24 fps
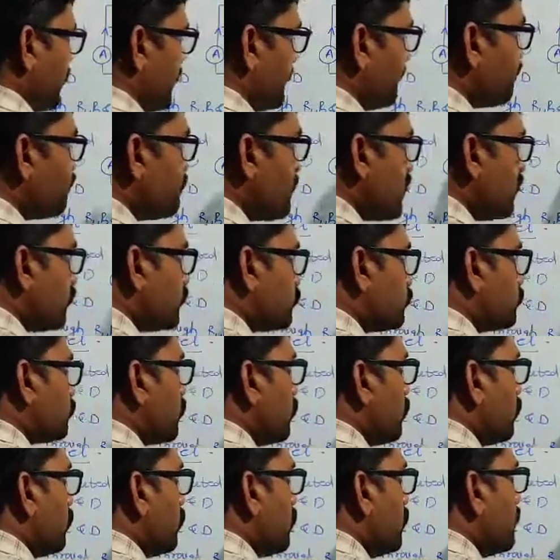Okay,
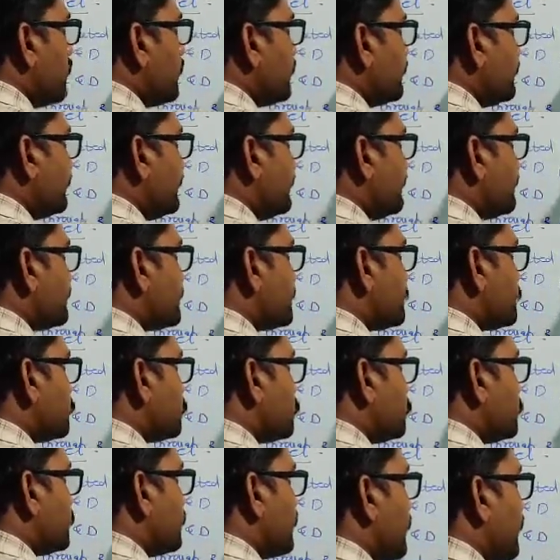so these
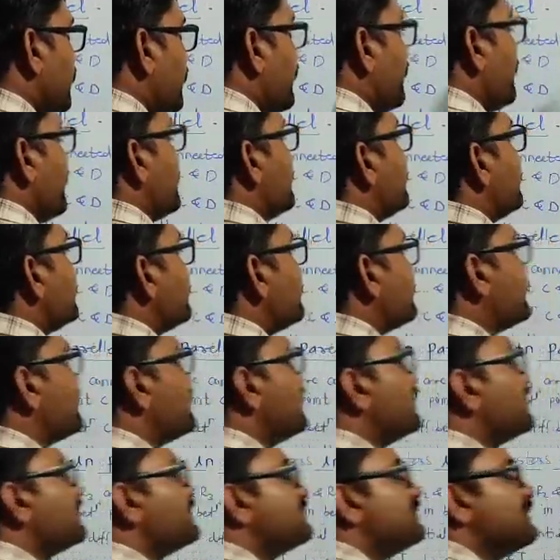three
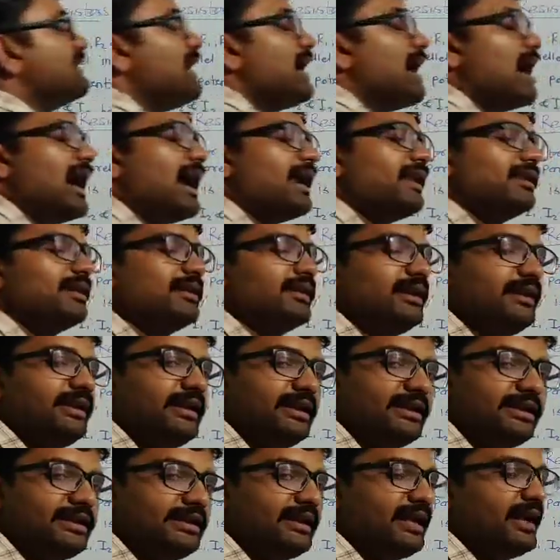resistors are
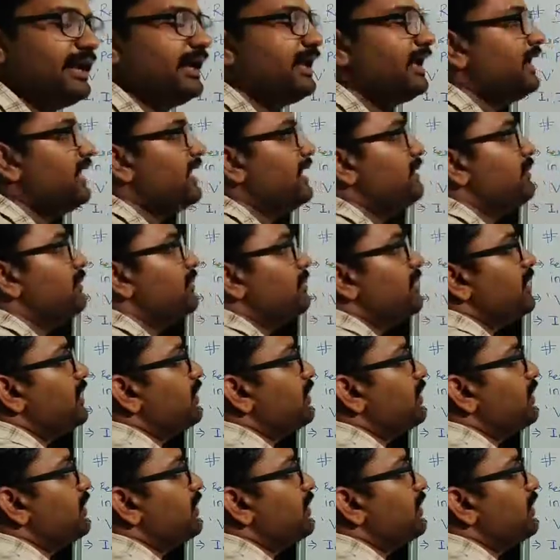connected in